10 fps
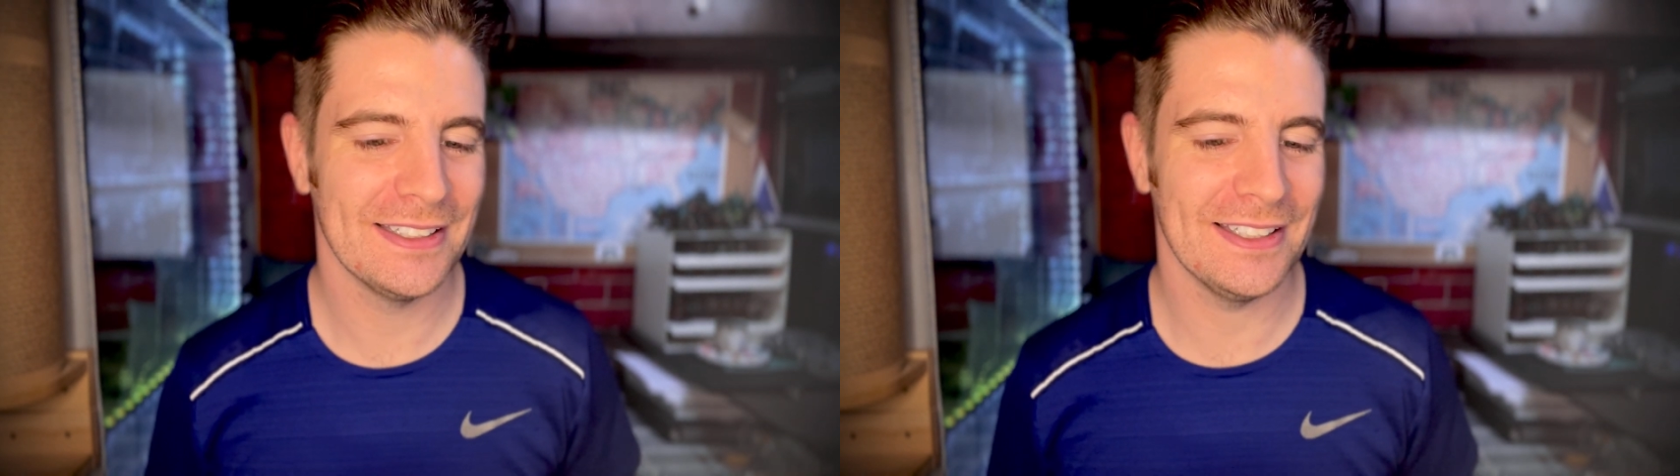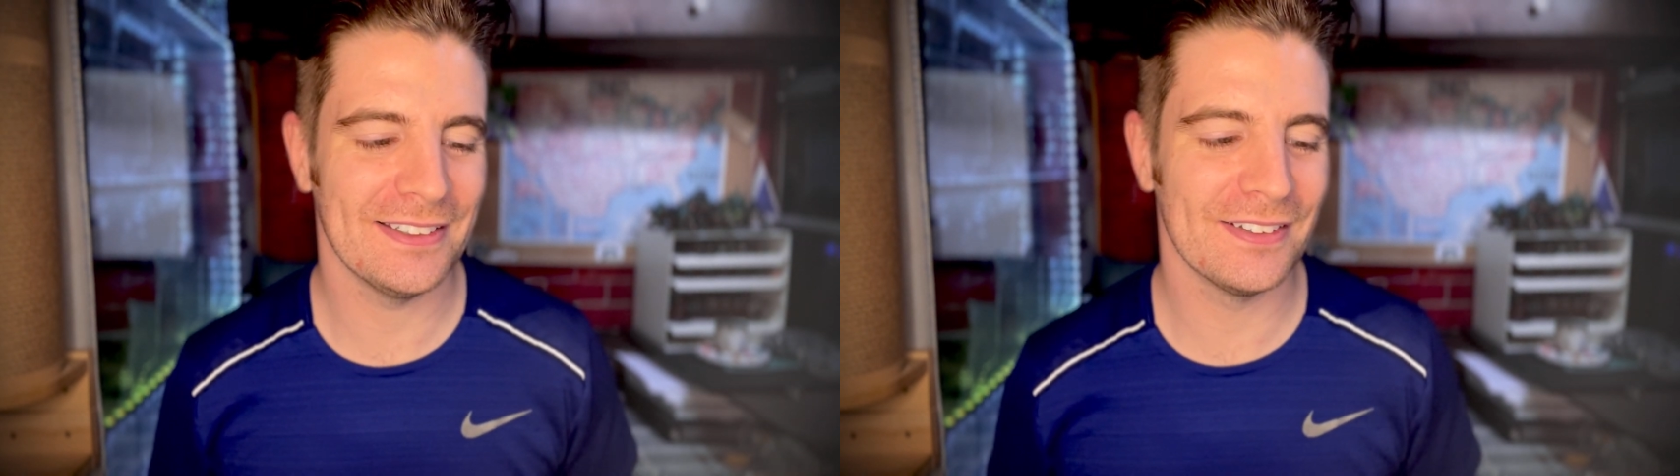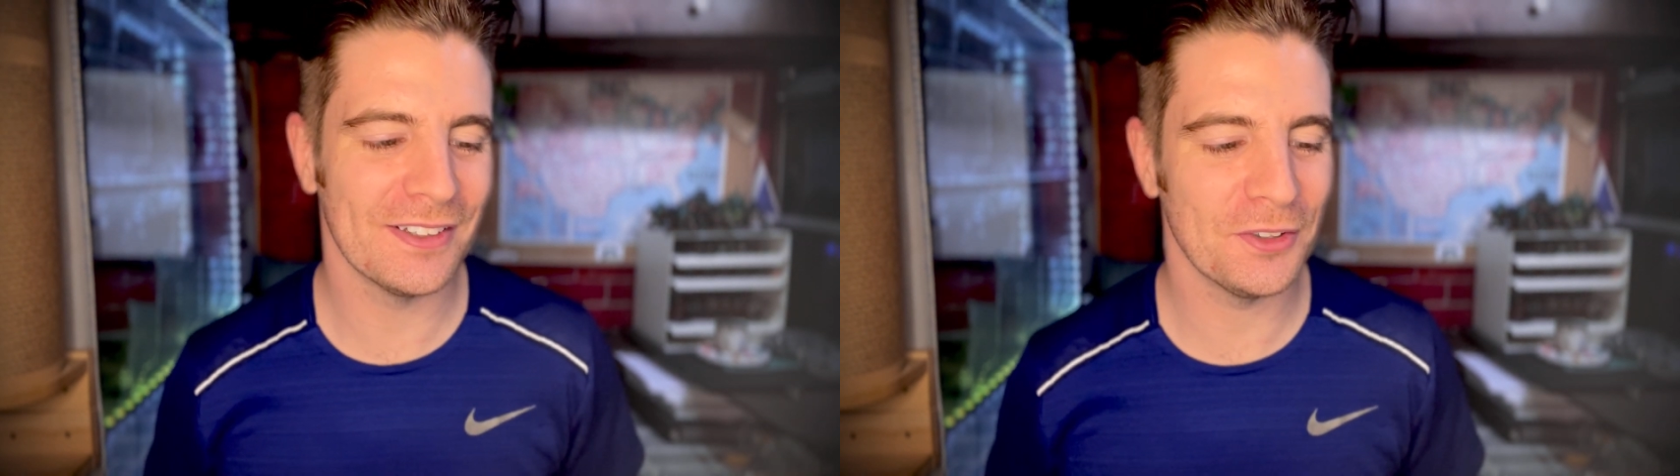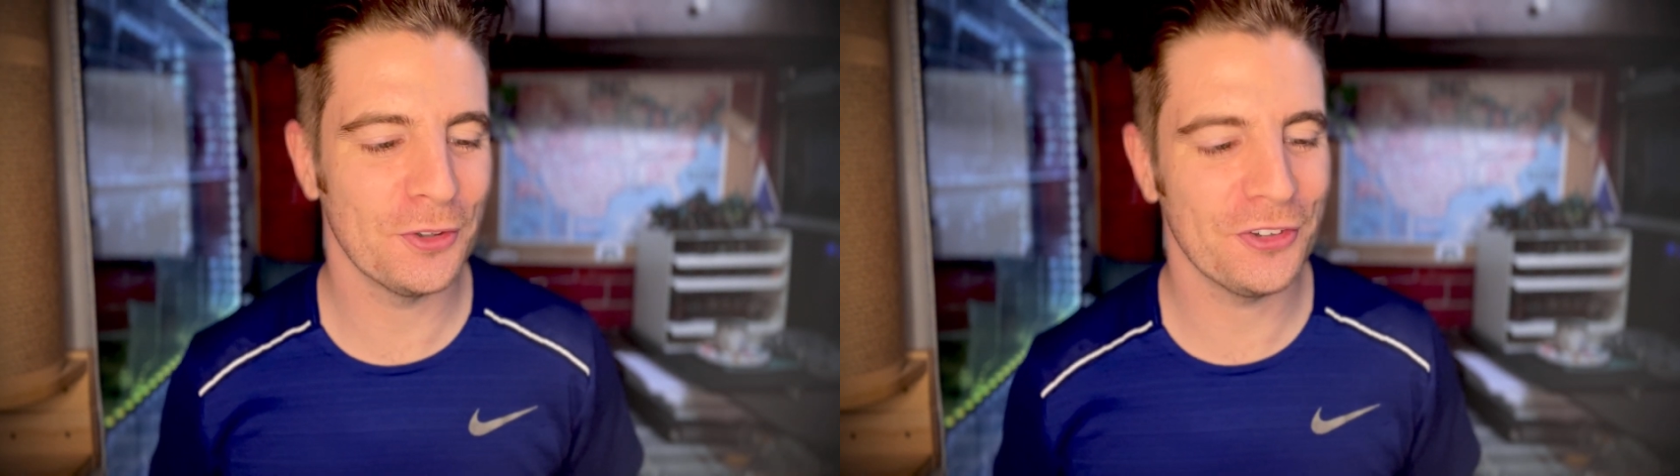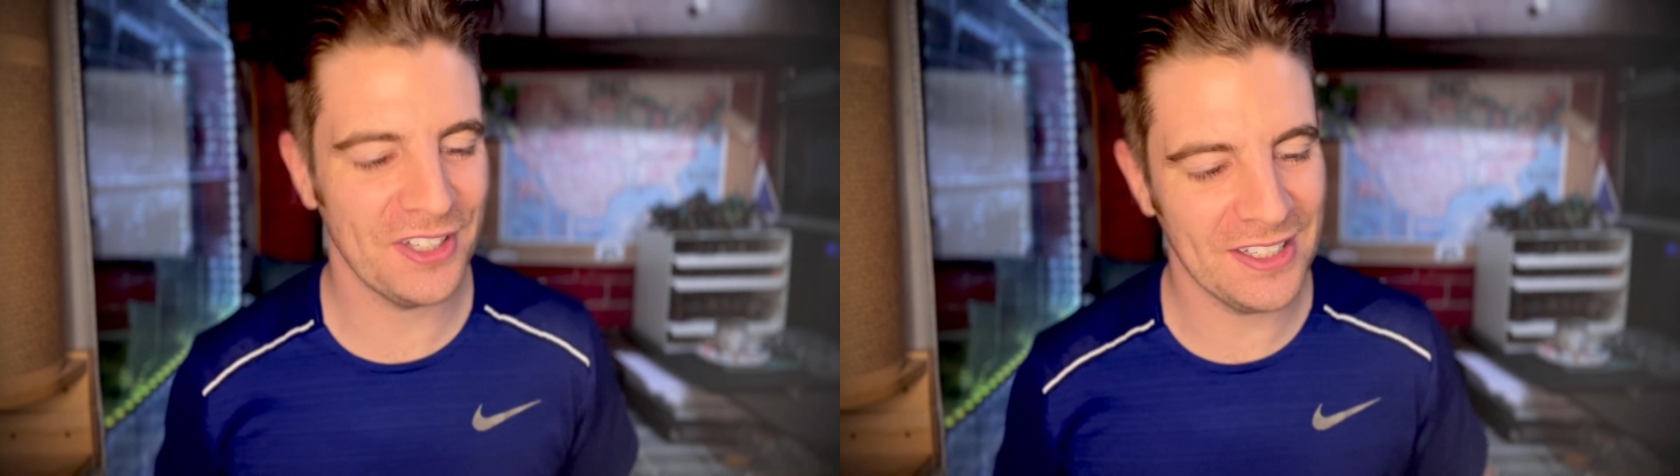these little
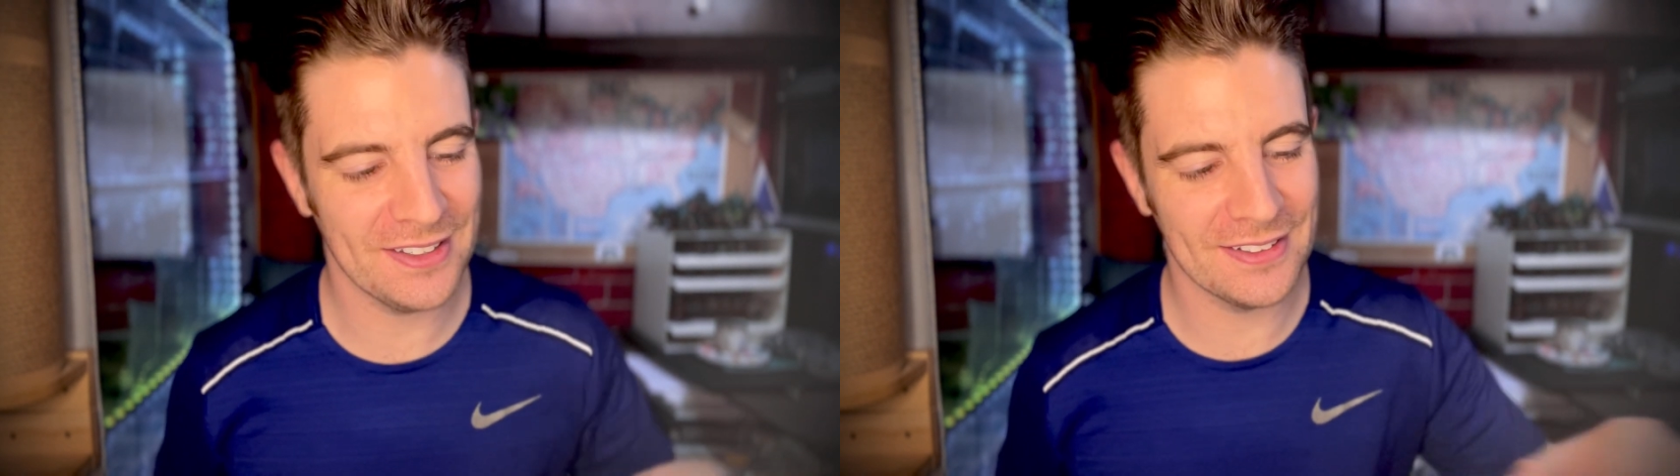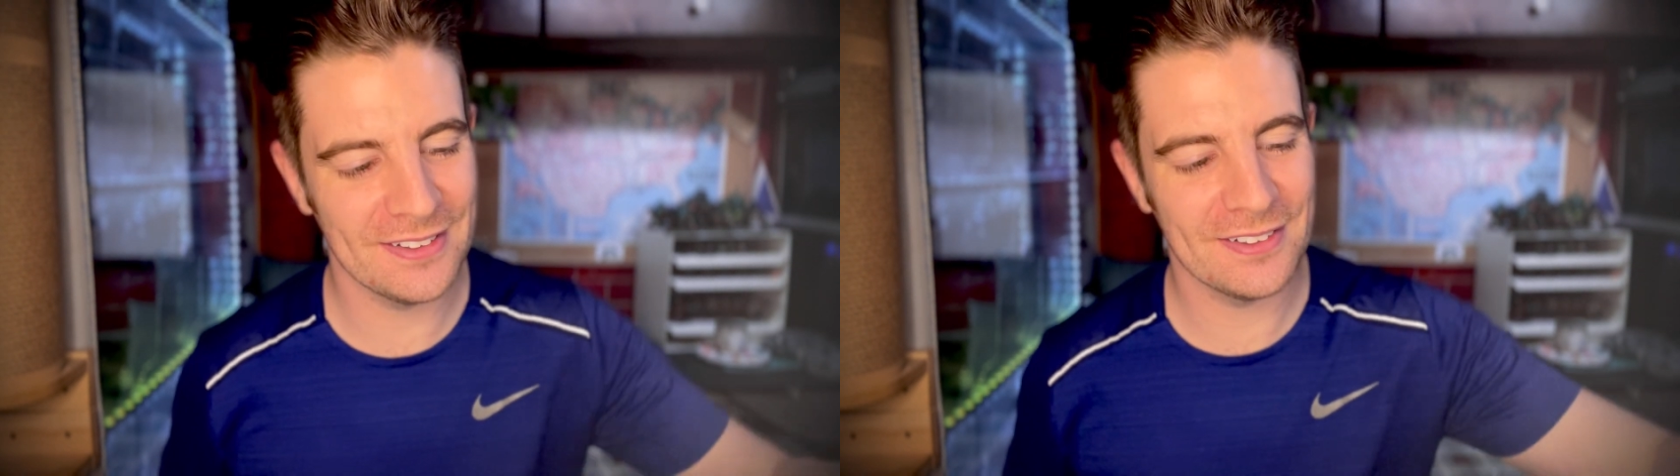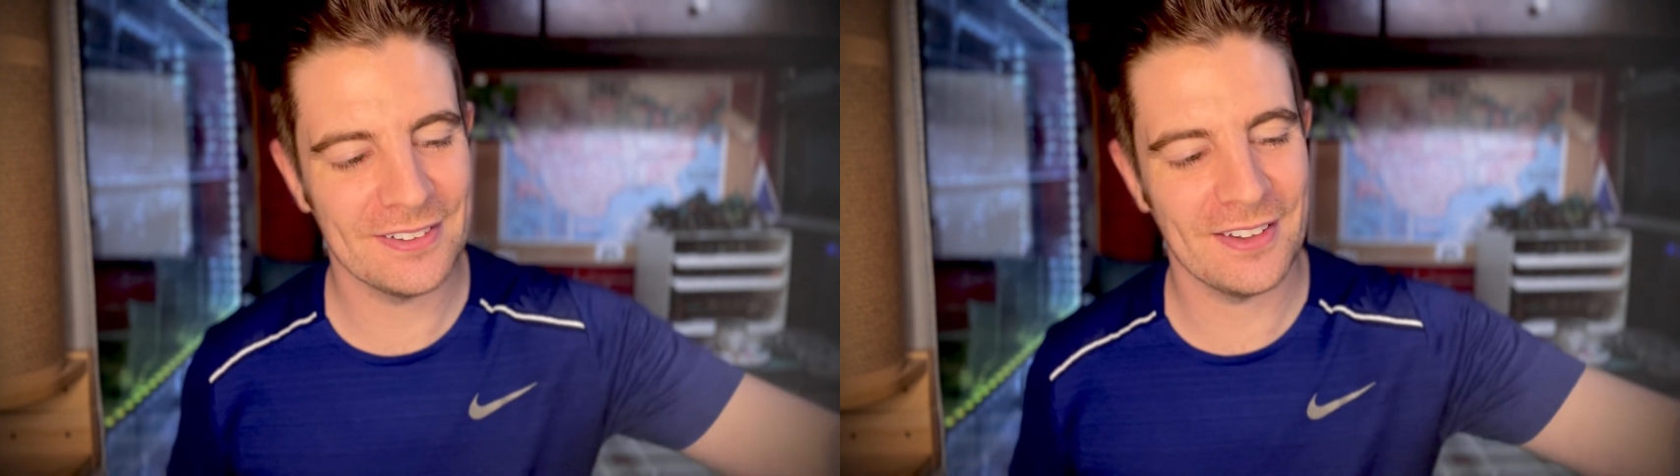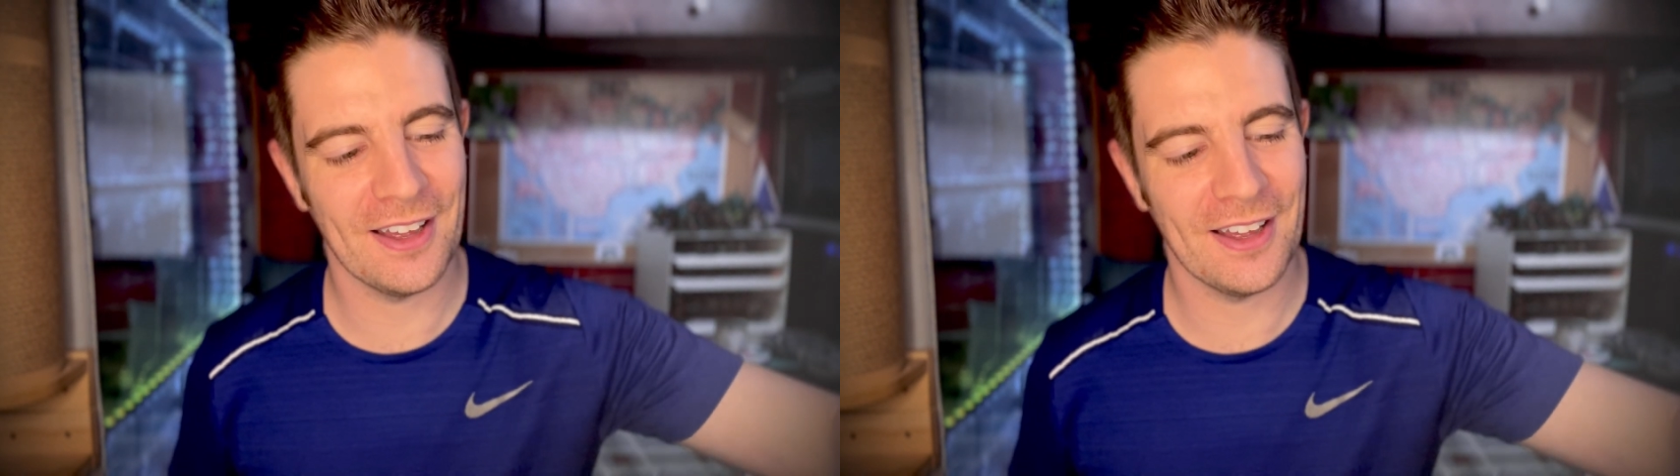scenes,